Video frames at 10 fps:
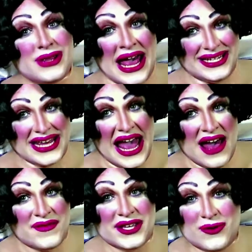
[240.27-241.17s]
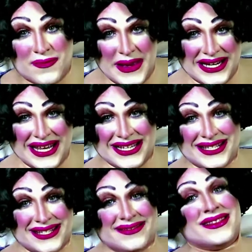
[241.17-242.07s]
like to have at your
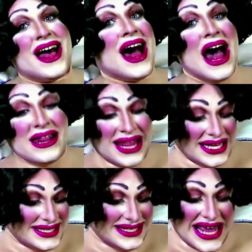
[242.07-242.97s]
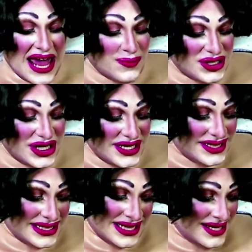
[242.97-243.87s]
picnics? I like
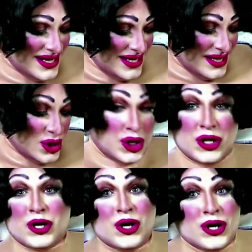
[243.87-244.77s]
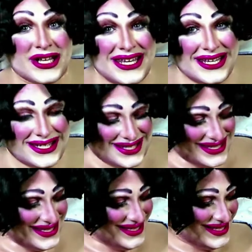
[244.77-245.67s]
sandwiches and
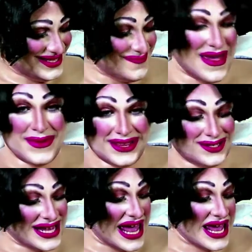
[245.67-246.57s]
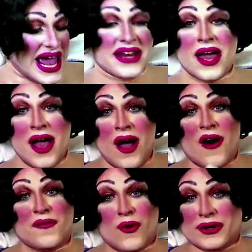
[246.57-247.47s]
cookies, maybe a little cake, and
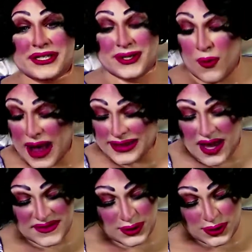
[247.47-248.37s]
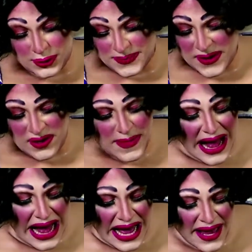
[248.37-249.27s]
of course Snow White loves her gooseberry
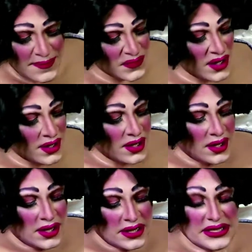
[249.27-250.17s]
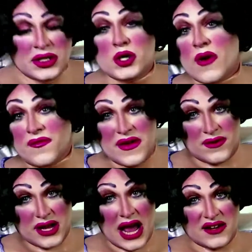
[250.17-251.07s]
pie. Do you have a
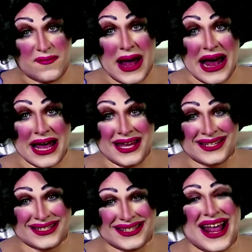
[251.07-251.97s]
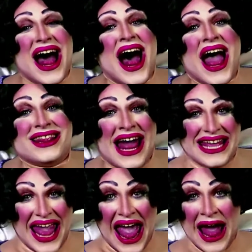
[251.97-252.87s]
favorite kind of pie? I
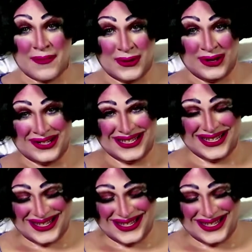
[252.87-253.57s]
like apple.